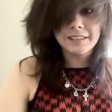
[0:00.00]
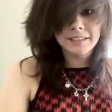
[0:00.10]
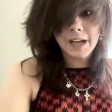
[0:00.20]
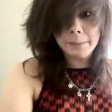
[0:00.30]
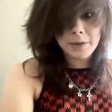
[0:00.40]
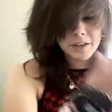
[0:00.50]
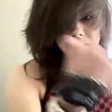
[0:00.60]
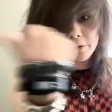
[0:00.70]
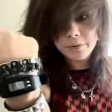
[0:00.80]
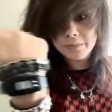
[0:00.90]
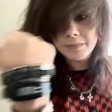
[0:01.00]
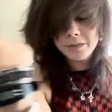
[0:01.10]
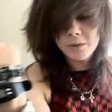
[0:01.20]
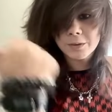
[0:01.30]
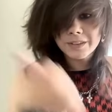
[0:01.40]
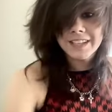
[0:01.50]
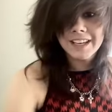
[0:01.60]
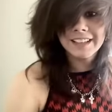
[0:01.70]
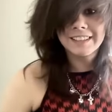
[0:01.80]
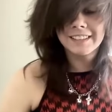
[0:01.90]
I'm gonna go roller
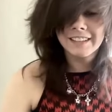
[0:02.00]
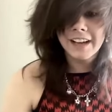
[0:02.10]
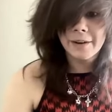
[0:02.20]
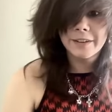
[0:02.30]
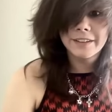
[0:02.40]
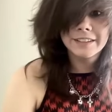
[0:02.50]
skating now.